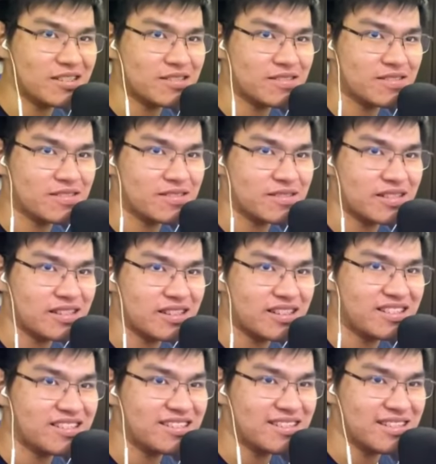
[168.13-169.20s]

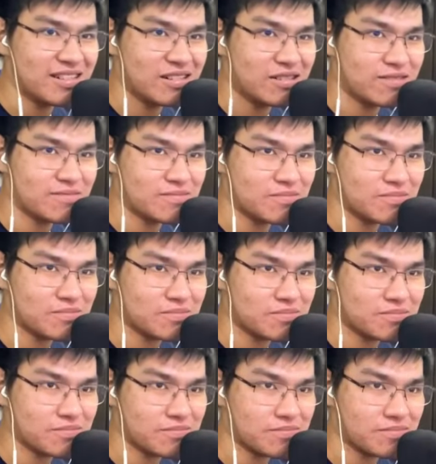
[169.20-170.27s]

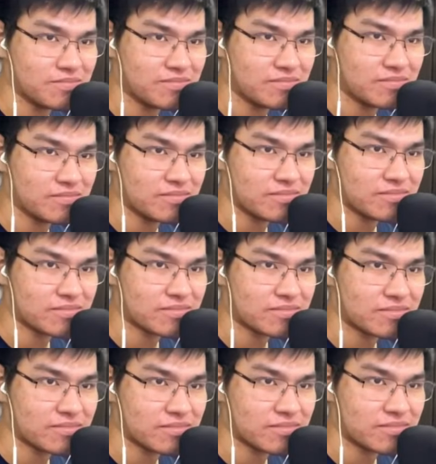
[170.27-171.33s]

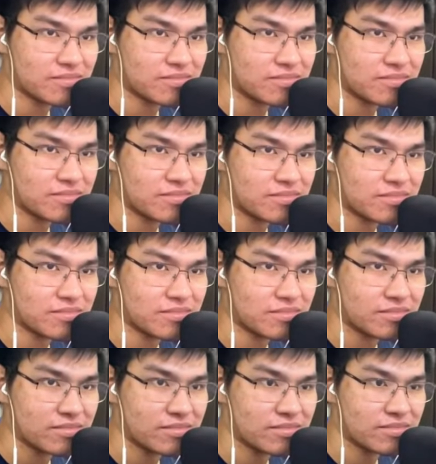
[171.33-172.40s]

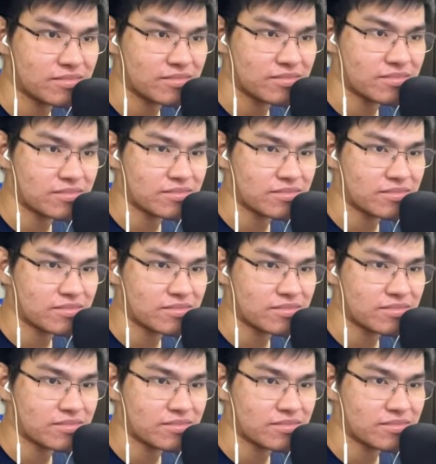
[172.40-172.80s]
Nobody speaks.